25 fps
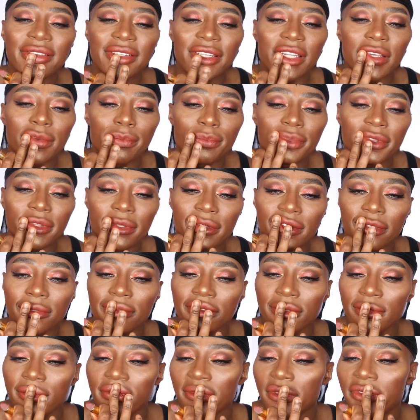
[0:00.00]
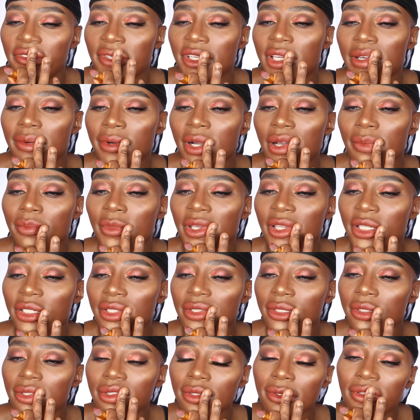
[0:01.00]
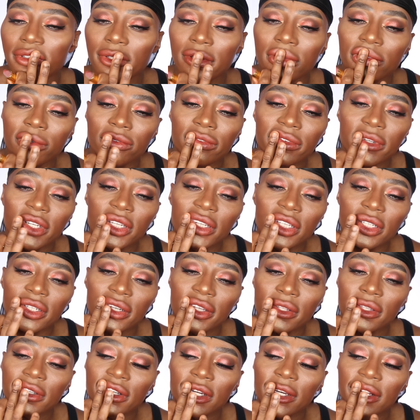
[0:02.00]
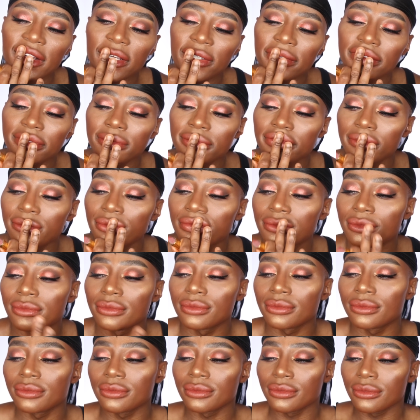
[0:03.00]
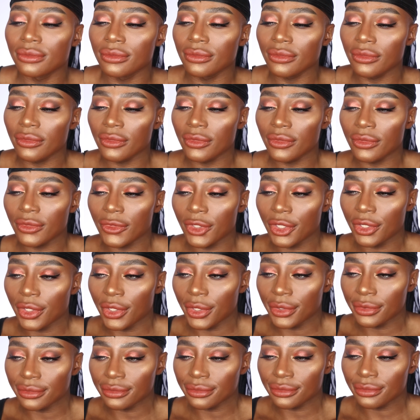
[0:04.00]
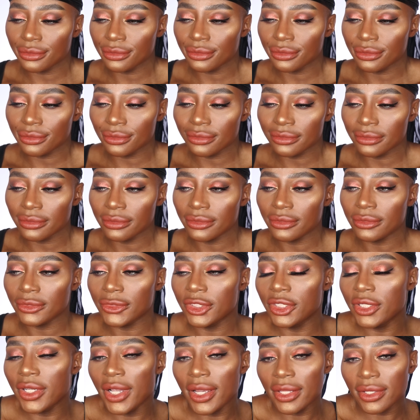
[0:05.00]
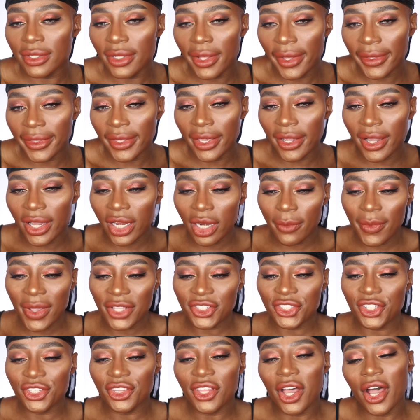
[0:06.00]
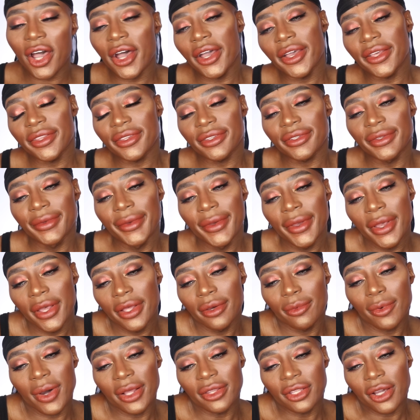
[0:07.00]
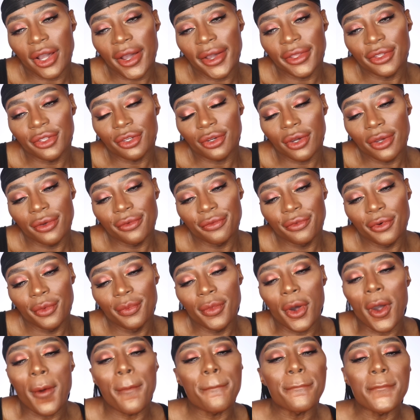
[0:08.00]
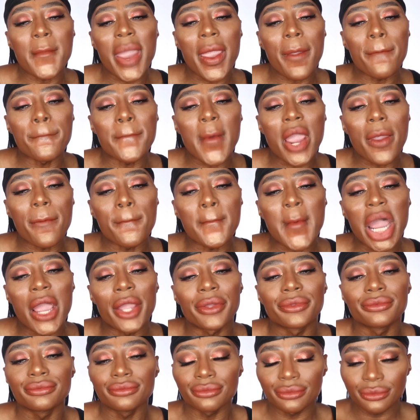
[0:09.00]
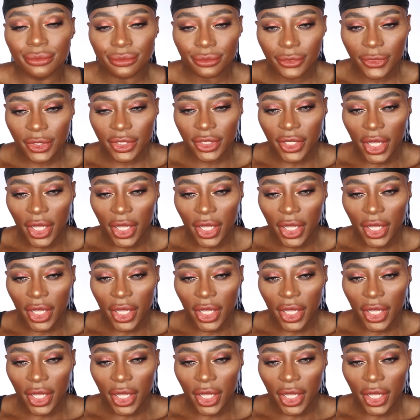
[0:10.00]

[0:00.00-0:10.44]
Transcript: lips, if you get what I mean. It's a really nice color. You know, you guys like it. It kind of matches the eyes, what the eyes are going for, but it's